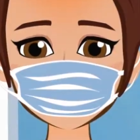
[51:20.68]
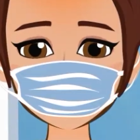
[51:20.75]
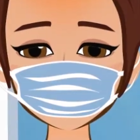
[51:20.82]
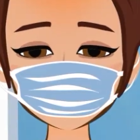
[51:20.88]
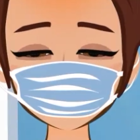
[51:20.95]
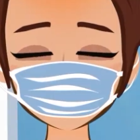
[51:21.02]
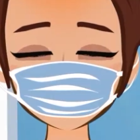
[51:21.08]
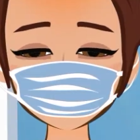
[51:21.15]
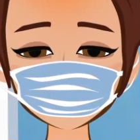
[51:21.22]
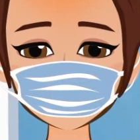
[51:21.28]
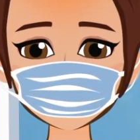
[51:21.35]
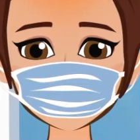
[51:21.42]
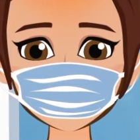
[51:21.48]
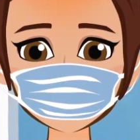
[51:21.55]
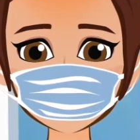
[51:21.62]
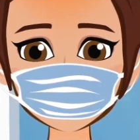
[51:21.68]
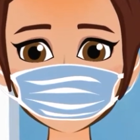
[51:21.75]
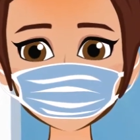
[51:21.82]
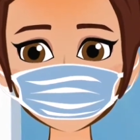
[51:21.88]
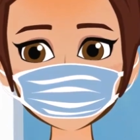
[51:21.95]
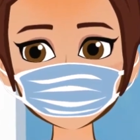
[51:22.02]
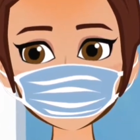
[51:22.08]
Suddenly,
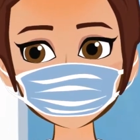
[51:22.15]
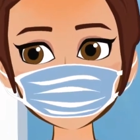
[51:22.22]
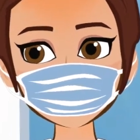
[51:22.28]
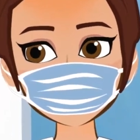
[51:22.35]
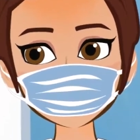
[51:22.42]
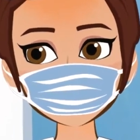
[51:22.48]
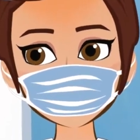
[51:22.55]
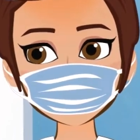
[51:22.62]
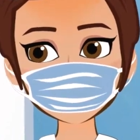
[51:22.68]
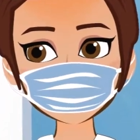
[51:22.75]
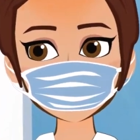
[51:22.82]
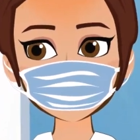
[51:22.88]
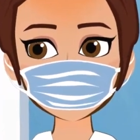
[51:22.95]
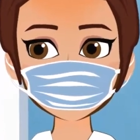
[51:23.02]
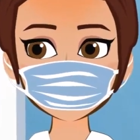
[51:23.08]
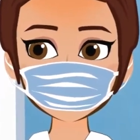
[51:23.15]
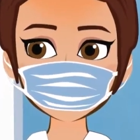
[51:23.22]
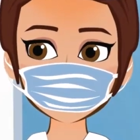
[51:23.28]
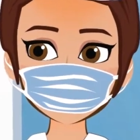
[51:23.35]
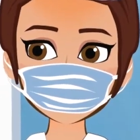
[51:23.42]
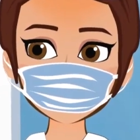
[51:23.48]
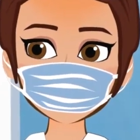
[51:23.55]
I felt someone coming
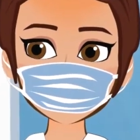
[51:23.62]
close.